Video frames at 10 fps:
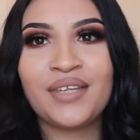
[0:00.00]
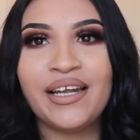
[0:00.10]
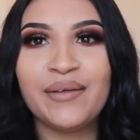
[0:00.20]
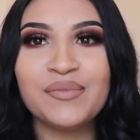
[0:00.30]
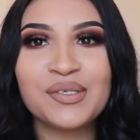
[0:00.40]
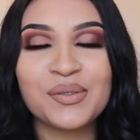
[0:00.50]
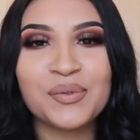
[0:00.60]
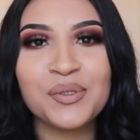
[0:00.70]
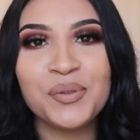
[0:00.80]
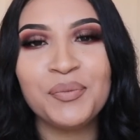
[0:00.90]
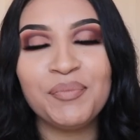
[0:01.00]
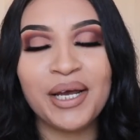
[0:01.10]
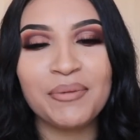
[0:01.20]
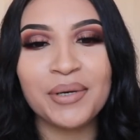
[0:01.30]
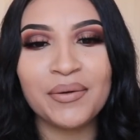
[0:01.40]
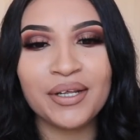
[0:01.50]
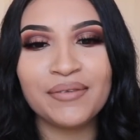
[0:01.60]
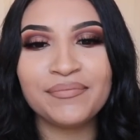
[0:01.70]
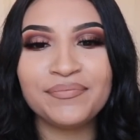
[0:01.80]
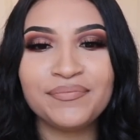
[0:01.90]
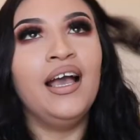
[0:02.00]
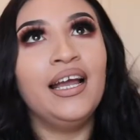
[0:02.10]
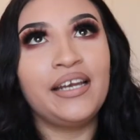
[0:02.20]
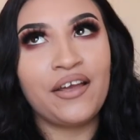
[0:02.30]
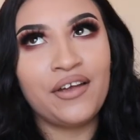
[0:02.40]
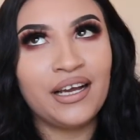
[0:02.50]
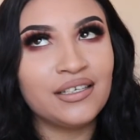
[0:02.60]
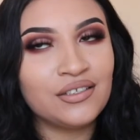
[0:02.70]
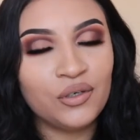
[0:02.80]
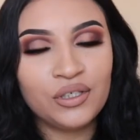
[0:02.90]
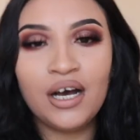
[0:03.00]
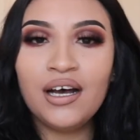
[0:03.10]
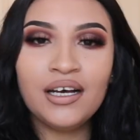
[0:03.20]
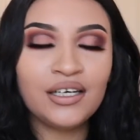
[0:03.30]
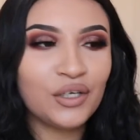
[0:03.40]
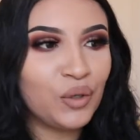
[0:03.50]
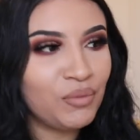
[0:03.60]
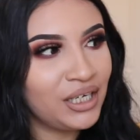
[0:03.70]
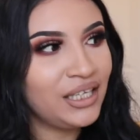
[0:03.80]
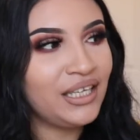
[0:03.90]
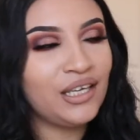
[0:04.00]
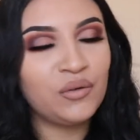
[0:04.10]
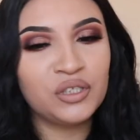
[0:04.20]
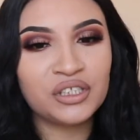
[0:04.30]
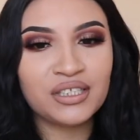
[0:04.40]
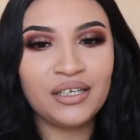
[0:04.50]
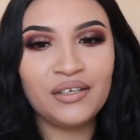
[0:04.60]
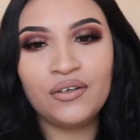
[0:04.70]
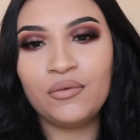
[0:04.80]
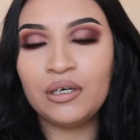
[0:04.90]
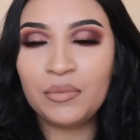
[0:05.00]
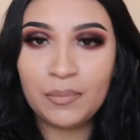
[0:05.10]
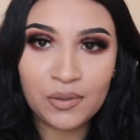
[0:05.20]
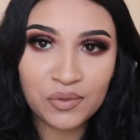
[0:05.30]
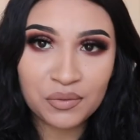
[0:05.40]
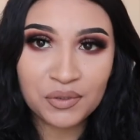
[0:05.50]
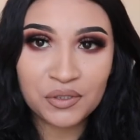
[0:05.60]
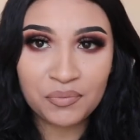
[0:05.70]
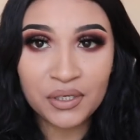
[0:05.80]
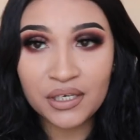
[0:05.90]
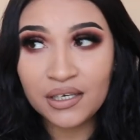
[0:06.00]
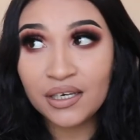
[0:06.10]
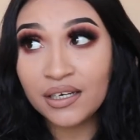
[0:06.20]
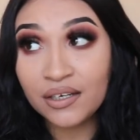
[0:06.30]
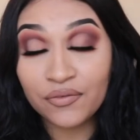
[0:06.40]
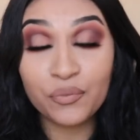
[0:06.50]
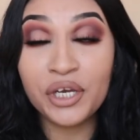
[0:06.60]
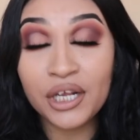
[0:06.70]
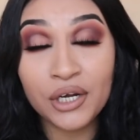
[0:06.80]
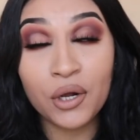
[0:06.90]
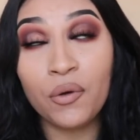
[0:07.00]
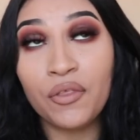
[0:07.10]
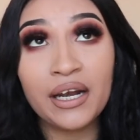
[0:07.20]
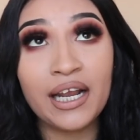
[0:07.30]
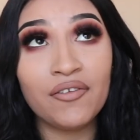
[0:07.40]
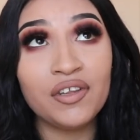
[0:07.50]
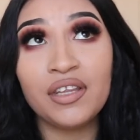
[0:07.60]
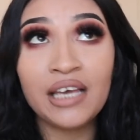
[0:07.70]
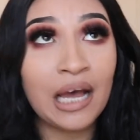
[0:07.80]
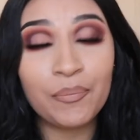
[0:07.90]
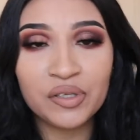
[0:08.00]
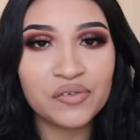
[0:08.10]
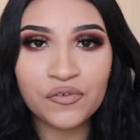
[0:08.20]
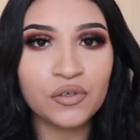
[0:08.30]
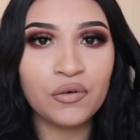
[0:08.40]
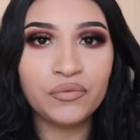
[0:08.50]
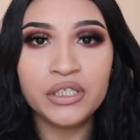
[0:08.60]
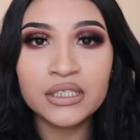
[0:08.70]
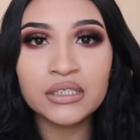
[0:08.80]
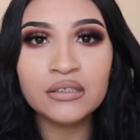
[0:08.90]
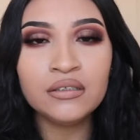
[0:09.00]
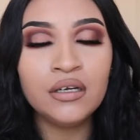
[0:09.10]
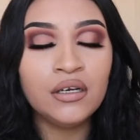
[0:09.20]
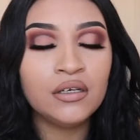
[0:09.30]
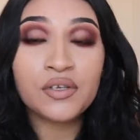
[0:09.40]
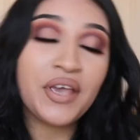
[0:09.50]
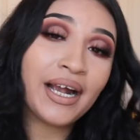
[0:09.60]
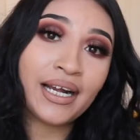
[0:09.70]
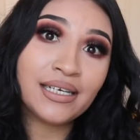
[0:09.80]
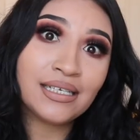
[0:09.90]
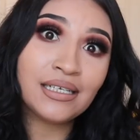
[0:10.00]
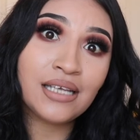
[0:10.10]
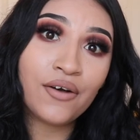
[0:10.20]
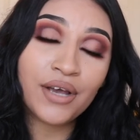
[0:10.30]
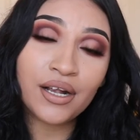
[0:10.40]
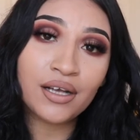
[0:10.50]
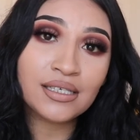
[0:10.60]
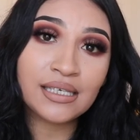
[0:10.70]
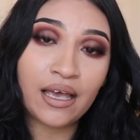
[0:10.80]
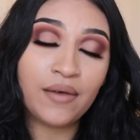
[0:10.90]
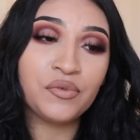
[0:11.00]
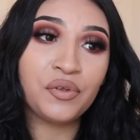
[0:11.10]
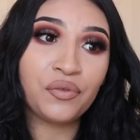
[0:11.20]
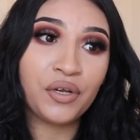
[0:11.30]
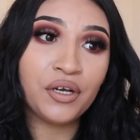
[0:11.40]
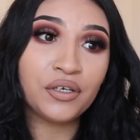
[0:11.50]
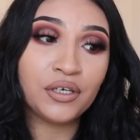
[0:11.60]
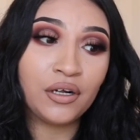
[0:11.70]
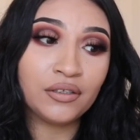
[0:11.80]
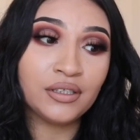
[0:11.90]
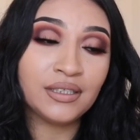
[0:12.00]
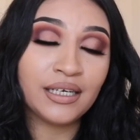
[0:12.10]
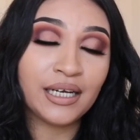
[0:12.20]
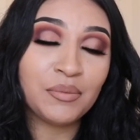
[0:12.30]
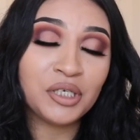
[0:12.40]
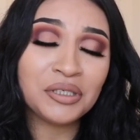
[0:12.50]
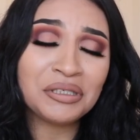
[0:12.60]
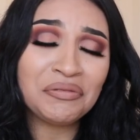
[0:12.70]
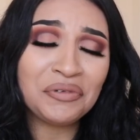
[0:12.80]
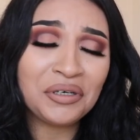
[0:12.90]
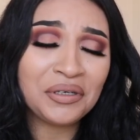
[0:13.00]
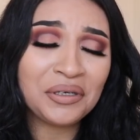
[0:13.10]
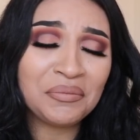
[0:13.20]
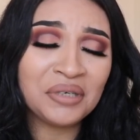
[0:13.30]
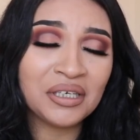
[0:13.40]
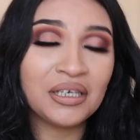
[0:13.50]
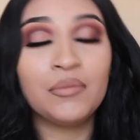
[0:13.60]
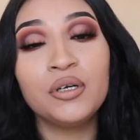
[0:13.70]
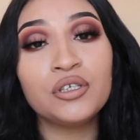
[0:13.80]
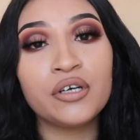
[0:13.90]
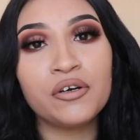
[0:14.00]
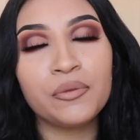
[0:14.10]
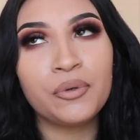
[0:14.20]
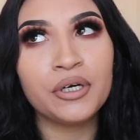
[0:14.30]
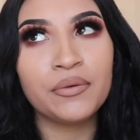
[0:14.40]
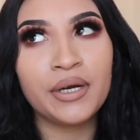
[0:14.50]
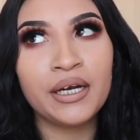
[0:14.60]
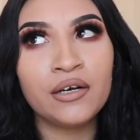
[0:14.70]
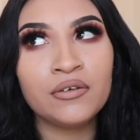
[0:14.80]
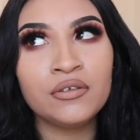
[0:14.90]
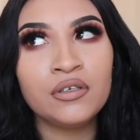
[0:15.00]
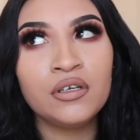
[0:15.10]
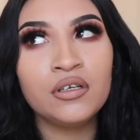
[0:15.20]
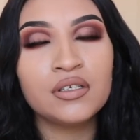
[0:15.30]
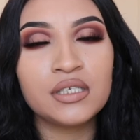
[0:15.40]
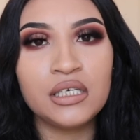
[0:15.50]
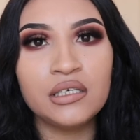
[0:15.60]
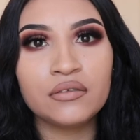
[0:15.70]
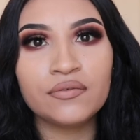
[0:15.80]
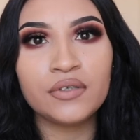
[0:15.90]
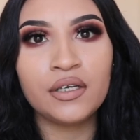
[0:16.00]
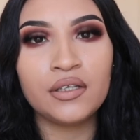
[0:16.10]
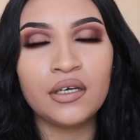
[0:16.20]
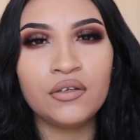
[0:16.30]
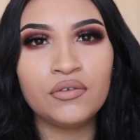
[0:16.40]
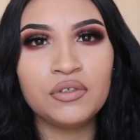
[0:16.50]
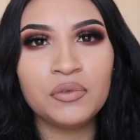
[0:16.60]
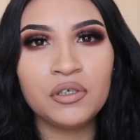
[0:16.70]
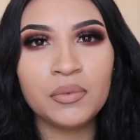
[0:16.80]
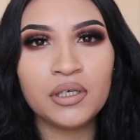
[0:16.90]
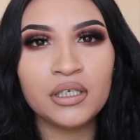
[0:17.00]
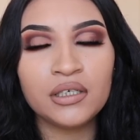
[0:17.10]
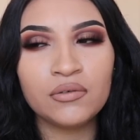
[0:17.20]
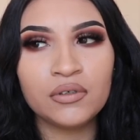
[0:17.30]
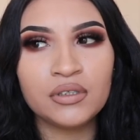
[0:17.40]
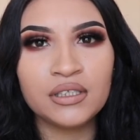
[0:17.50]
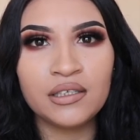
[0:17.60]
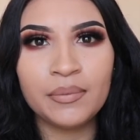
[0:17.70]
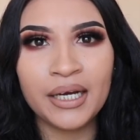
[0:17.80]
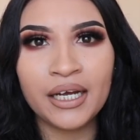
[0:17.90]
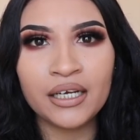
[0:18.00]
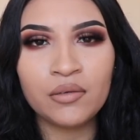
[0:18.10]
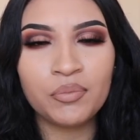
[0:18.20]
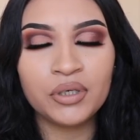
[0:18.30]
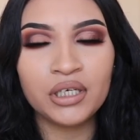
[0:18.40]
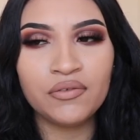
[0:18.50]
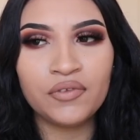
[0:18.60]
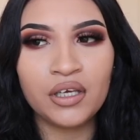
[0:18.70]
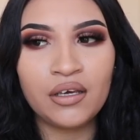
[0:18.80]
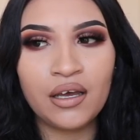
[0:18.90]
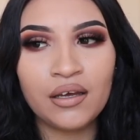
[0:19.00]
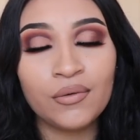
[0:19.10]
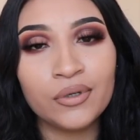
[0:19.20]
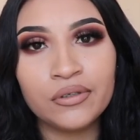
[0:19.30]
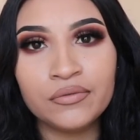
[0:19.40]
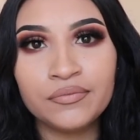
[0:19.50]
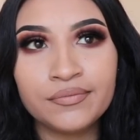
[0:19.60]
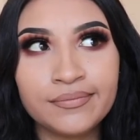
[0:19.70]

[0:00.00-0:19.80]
And I'm so mad about it. And yeah, you guys, no dog, no money. We're just like, you know what, maybe it wasn't meant to be. We know that everything happens for a reason. So yeah, guys, that's how I got scammed with $300 that I'm just never gonna get back. I'm gonna try to report it right now, see if like they can do something about it or send it back. But if they can't, well.